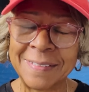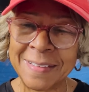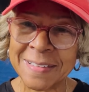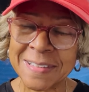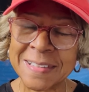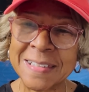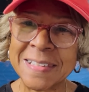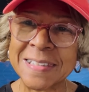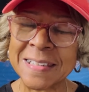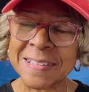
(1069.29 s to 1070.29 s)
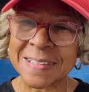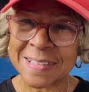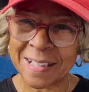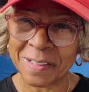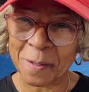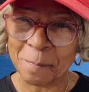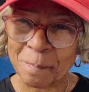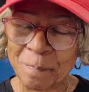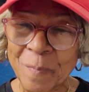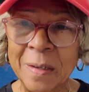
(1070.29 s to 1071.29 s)
This is the setup.
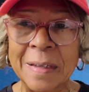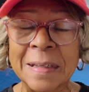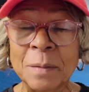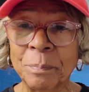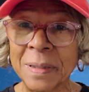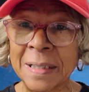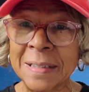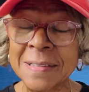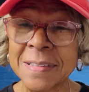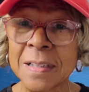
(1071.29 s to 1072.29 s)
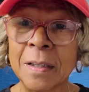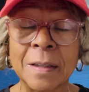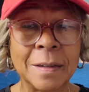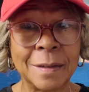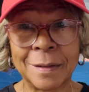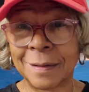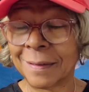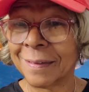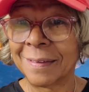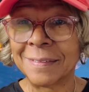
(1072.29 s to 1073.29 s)
He plans
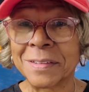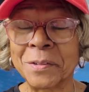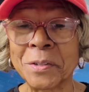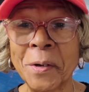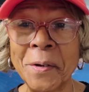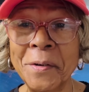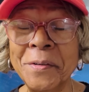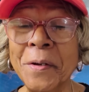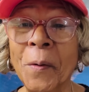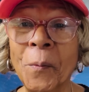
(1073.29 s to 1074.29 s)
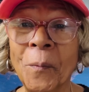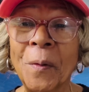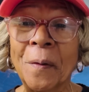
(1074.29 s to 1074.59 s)
to turn your